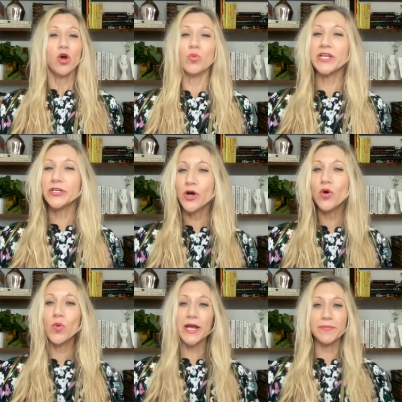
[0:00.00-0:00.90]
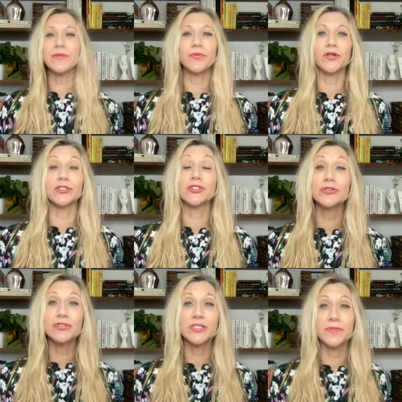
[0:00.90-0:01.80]
We know white people are
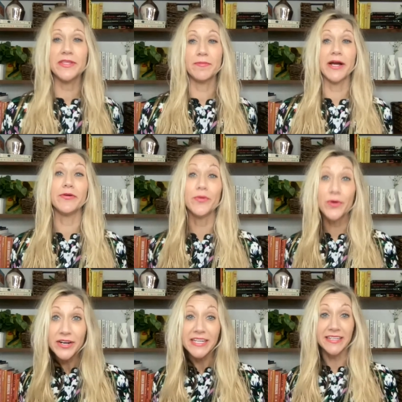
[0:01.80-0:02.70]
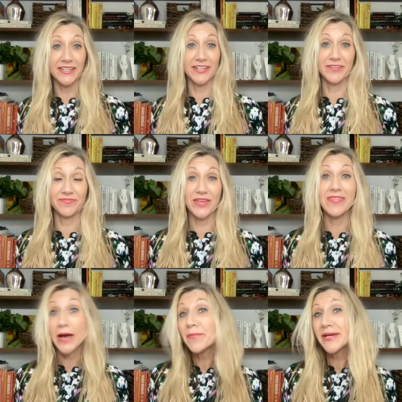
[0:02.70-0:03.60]
soon to be the minority here, and
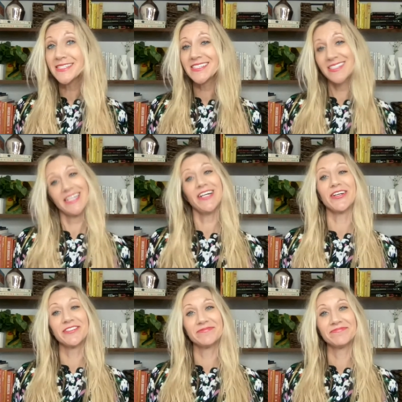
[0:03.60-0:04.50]
that makes us scared.